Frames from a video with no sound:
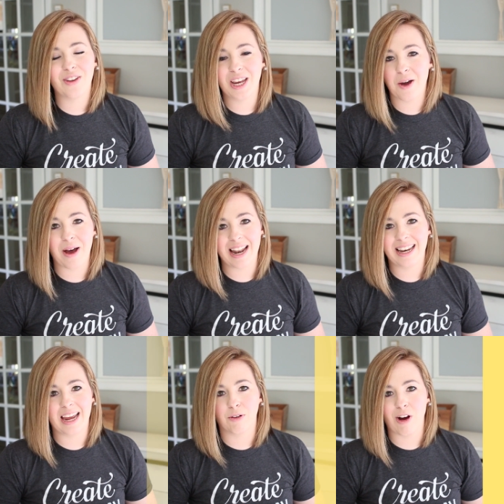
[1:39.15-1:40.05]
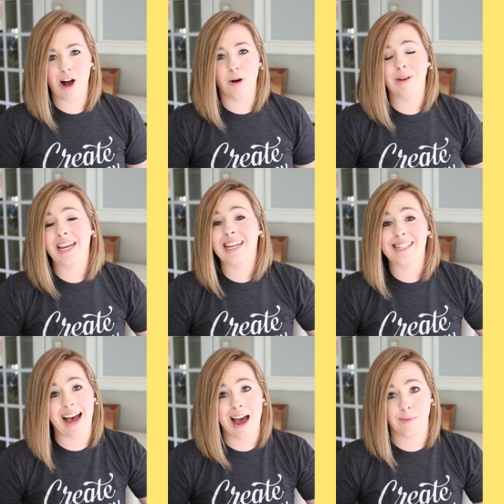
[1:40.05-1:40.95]
video editing realm
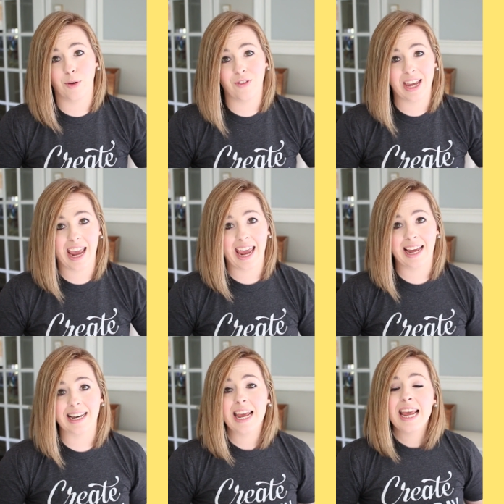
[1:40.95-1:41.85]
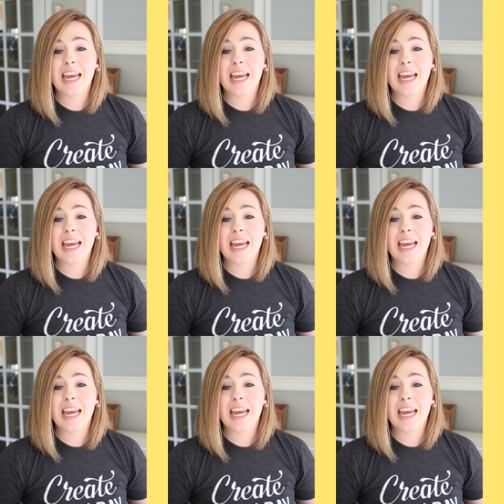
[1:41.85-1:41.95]
is iMovie. And